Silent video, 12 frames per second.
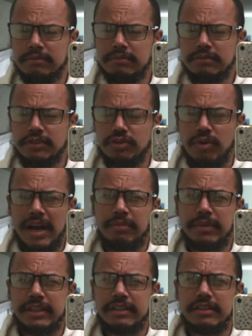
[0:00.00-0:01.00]

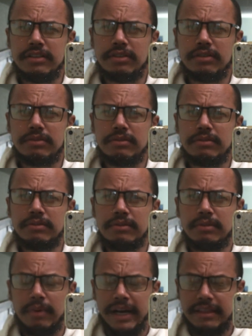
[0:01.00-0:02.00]
scrambling to do
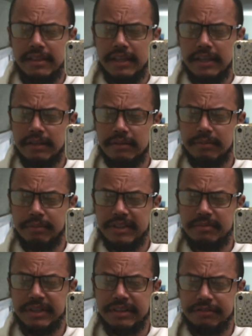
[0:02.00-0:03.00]
the right thing. It
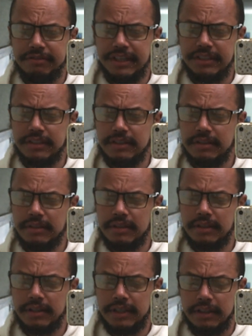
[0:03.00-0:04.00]
means being efficient
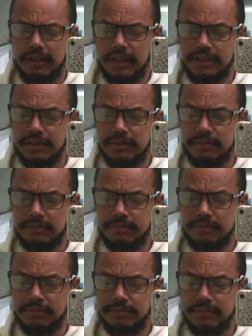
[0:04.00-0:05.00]
and logical,
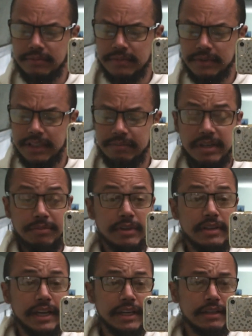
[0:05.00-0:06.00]
keeping up to
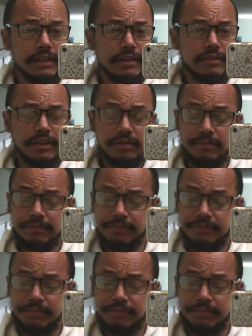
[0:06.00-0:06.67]
date, etc.